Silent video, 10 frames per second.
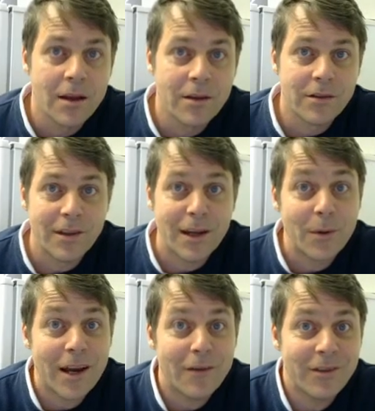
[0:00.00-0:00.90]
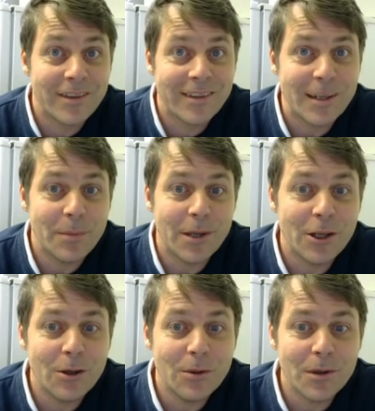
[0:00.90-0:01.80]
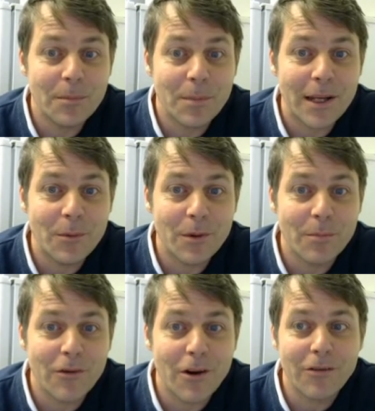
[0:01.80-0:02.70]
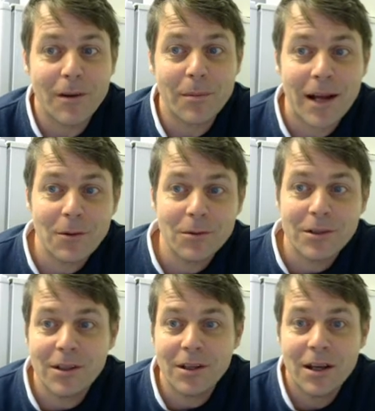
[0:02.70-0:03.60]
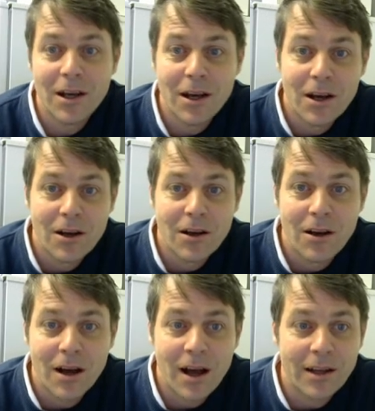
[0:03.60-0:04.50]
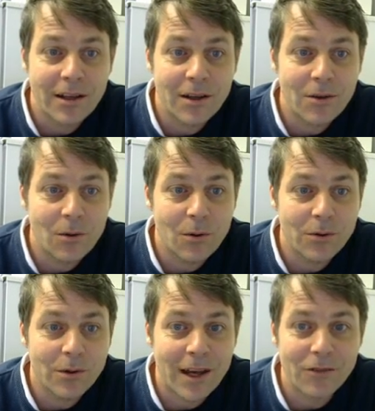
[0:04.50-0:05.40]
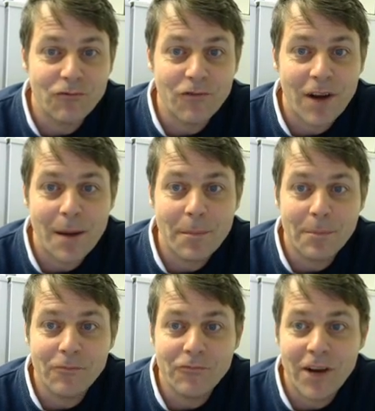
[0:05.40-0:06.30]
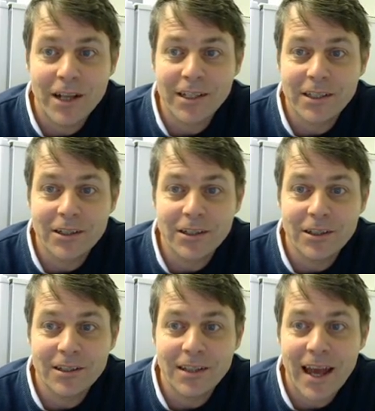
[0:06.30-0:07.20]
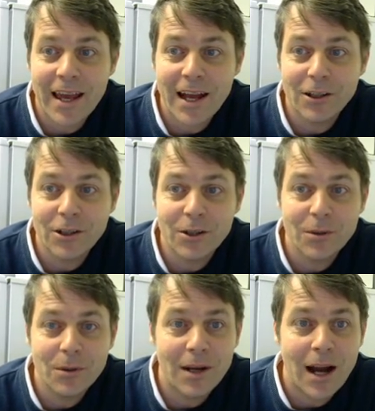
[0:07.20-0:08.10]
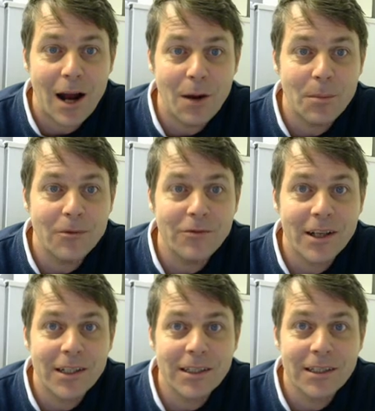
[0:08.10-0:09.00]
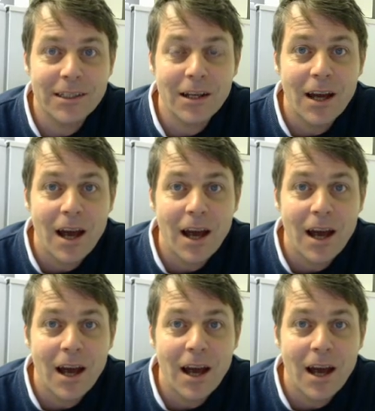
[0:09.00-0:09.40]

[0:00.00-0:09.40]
So now we have the CPU complete with program counter and it also has RAM registers, ALU, output register.